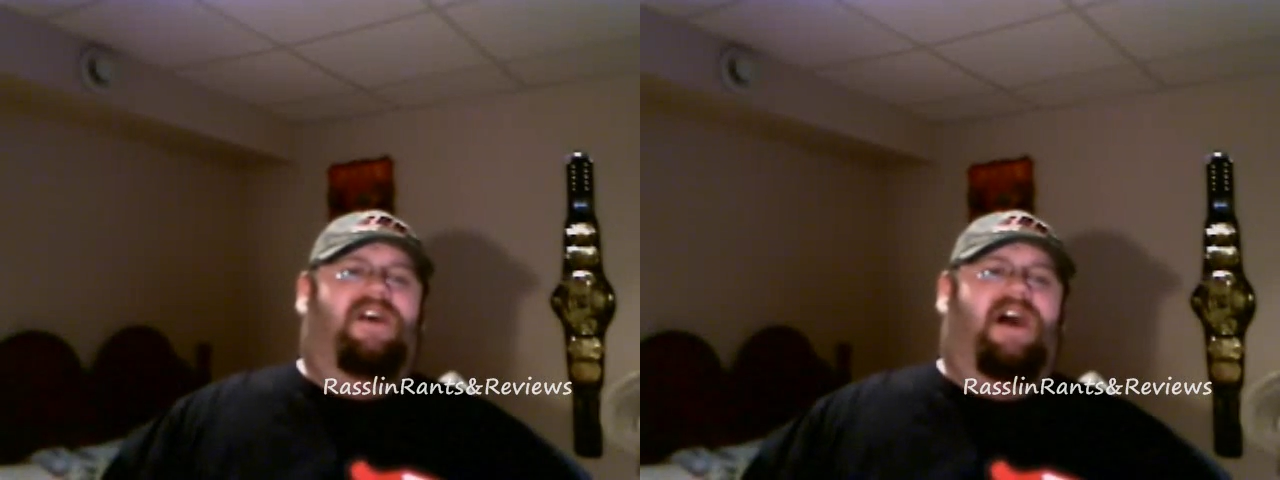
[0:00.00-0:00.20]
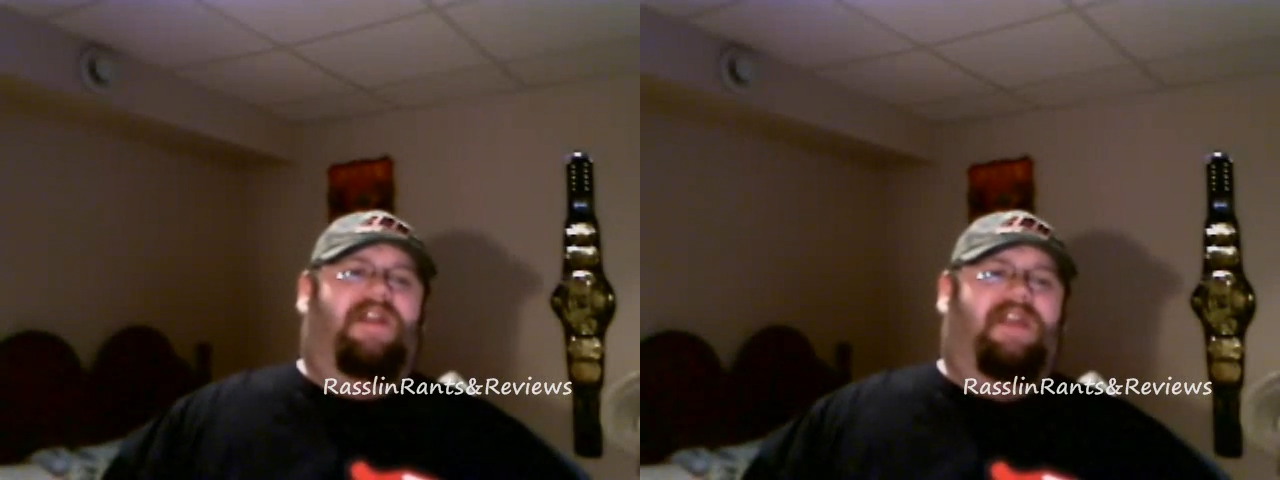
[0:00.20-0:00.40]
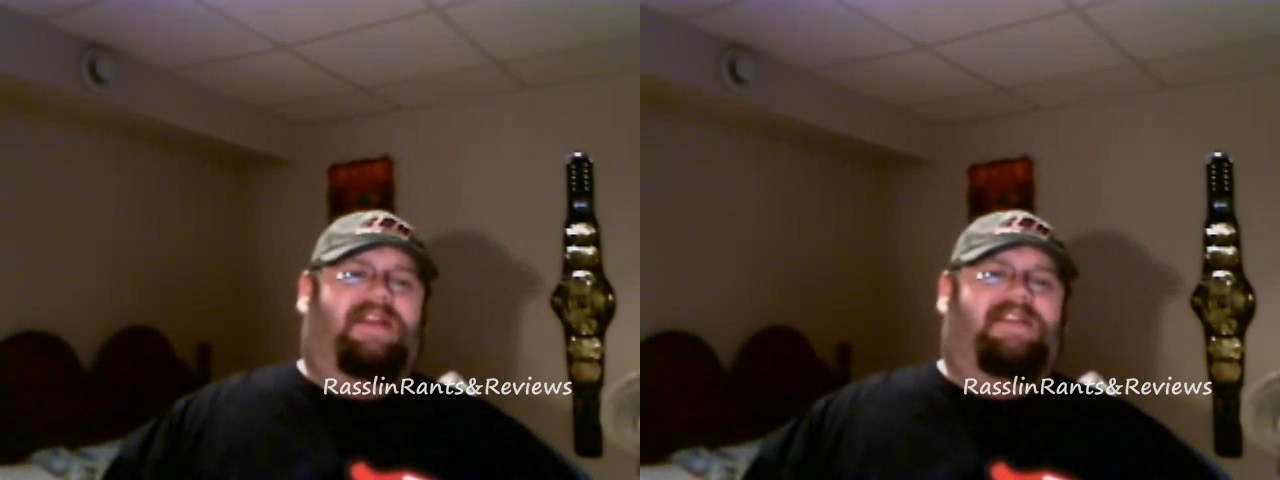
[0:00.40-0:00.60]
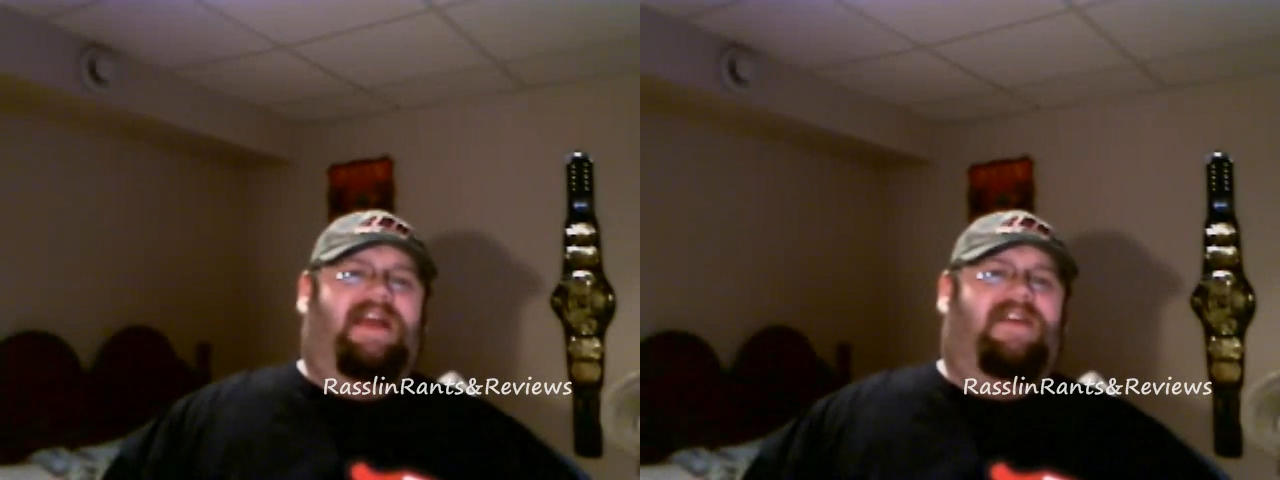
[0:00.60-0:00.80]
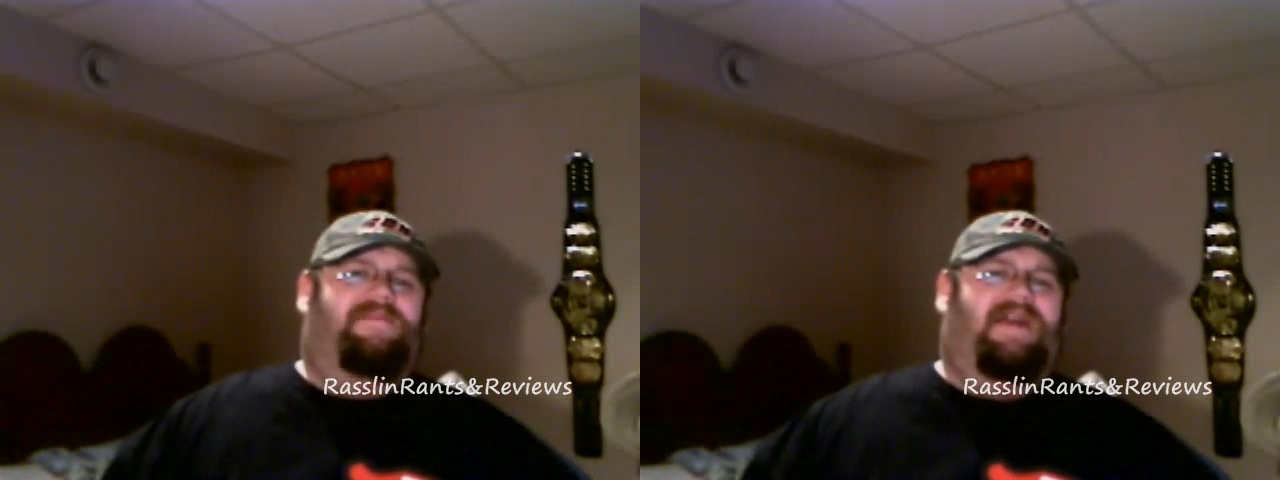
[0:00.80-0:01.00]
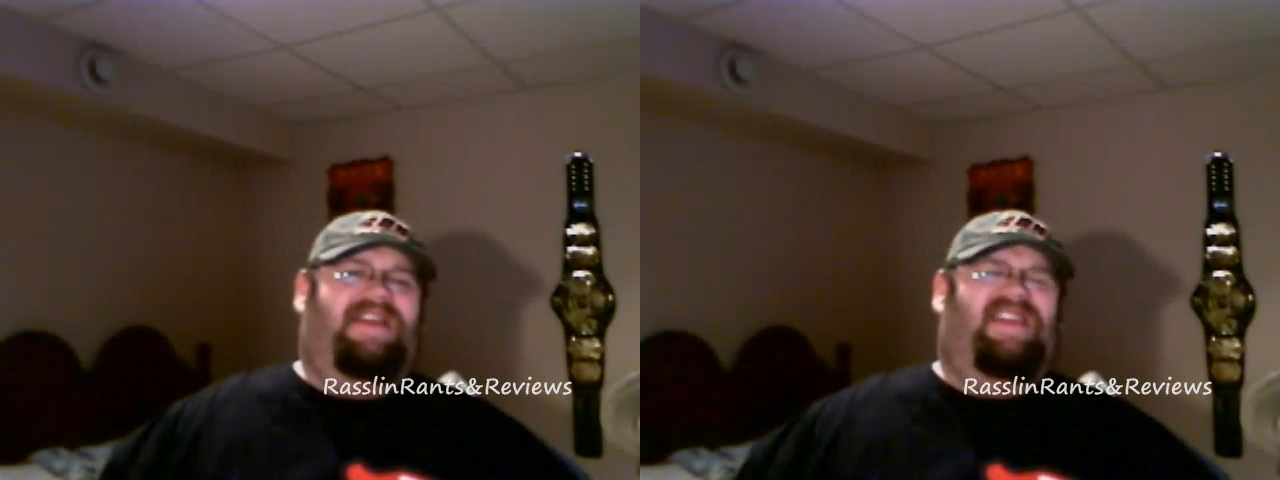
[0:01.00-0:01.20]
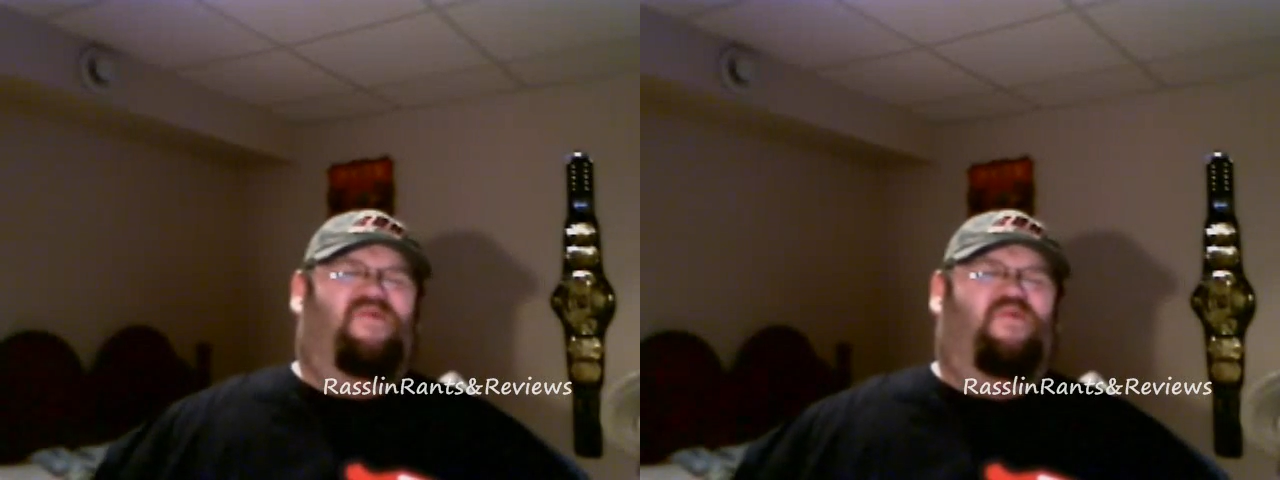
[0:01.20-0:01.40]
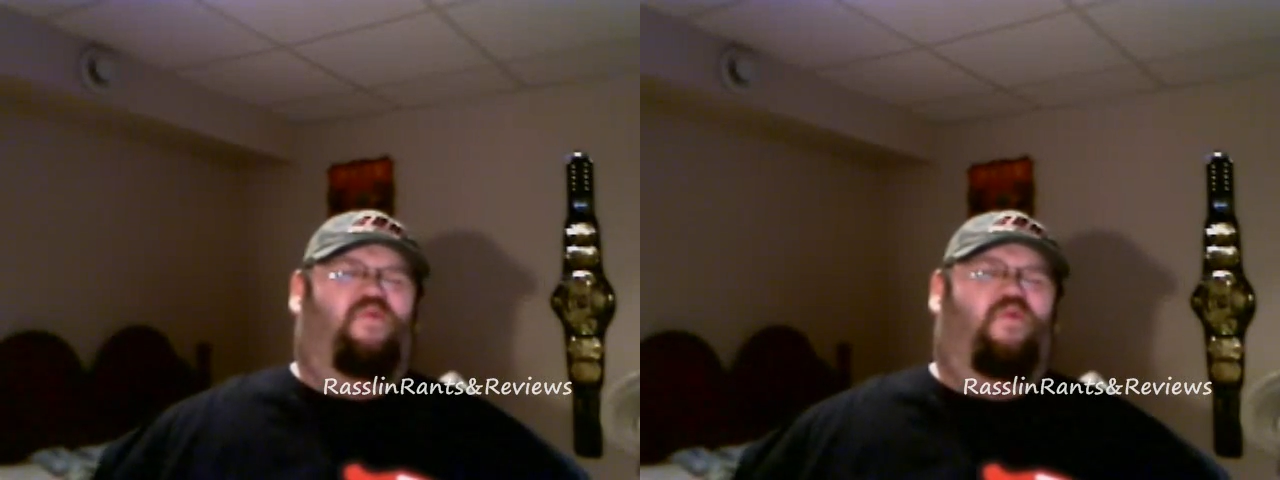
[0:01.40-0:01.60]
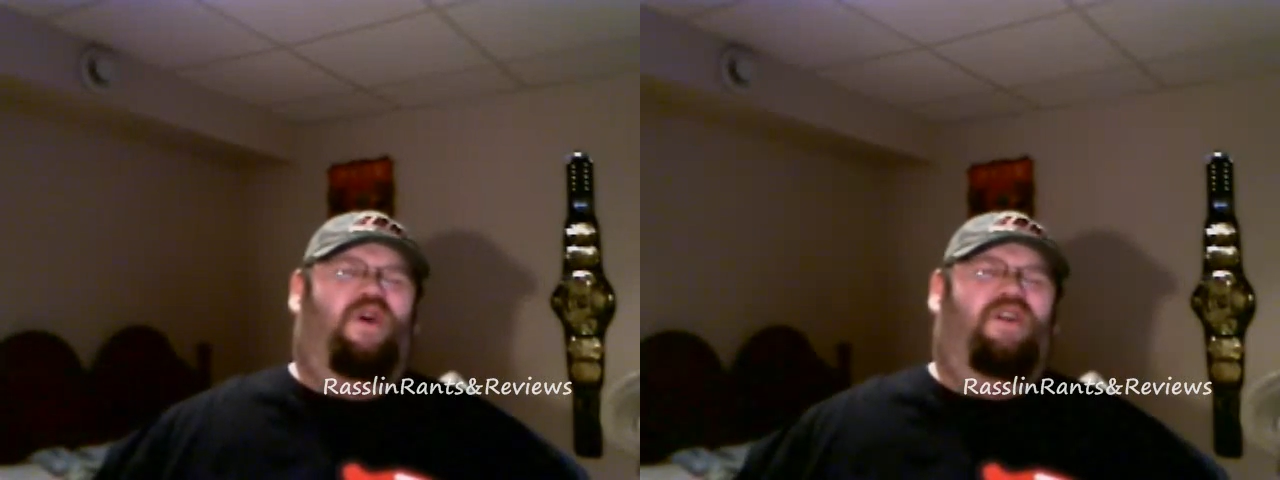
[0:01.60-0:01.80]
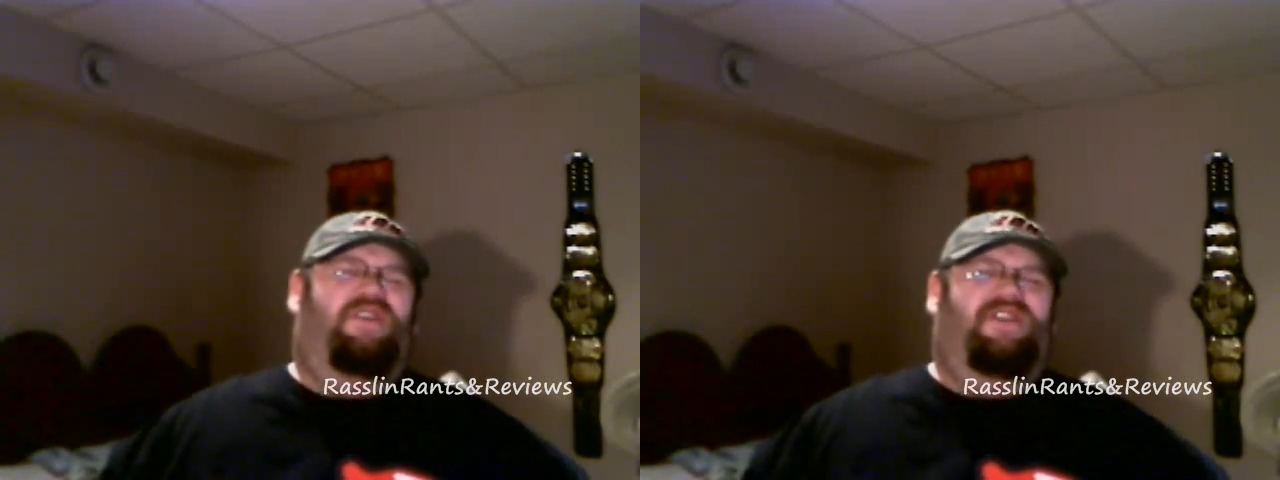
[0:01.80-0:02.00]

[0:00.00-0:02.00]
Unlike now, you might get one